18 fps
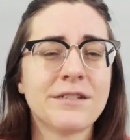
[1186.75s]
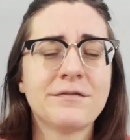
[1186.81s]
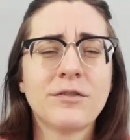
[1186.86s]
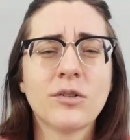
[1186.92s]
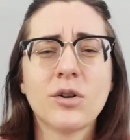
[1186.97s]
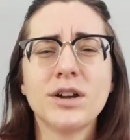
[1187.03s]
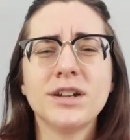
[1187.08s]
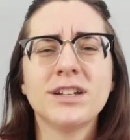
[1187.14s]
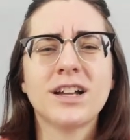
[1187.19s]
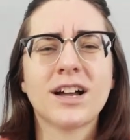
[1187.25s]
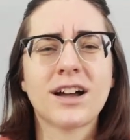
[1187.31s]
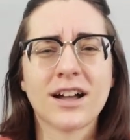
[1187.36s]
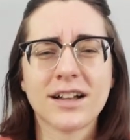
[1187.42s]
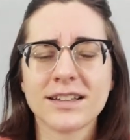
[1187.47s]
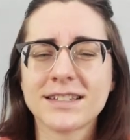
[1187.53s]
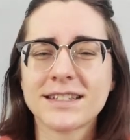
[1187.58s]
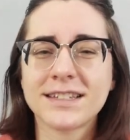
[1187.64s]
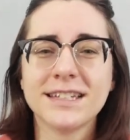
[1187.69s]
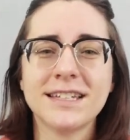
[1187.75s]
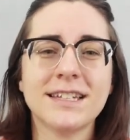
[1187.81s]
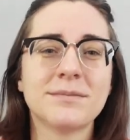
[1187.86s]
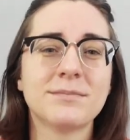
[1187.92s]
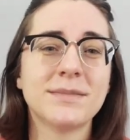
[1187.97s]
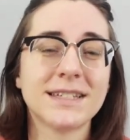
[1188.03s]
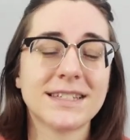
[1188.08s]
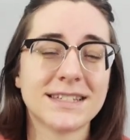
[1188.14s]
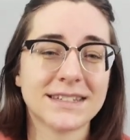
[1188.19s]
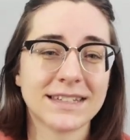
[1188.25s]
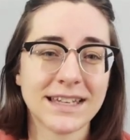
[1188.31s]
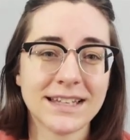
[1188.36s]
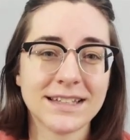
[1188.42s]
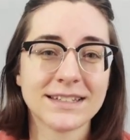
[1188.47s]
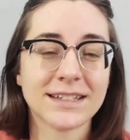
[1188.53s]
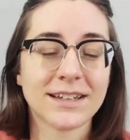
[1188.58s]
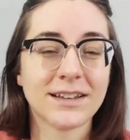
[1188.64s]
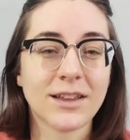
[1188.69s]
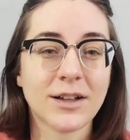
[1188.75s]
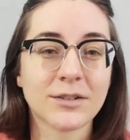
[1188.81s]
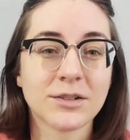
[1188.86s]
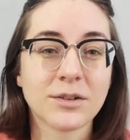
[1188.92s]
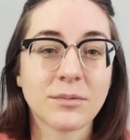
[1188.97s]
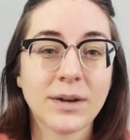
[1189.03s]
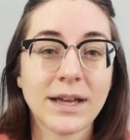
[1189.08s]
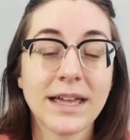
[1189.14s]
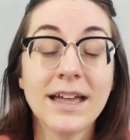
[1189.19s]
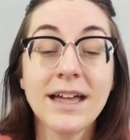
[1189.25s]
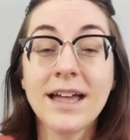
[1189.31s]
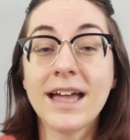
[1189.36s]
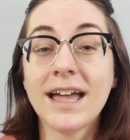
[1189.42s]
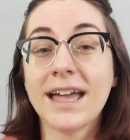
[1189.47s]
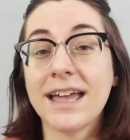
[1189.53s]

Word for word: avoid costly mistakes along the way,